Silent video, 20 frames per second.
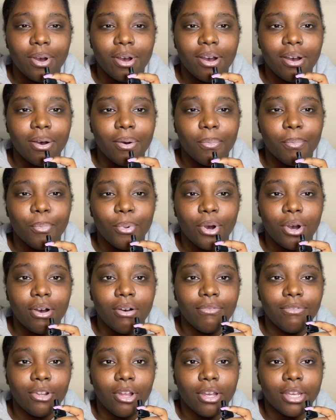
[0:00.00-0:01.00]
bought
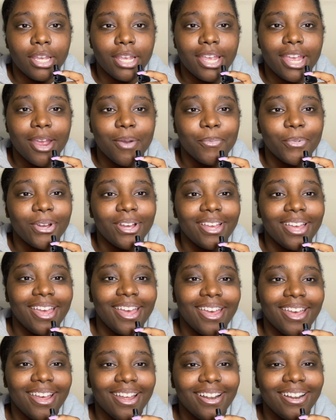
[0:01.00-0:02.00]
a vlogging camera,
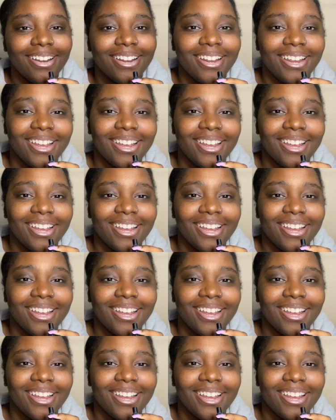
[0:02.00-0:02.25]
and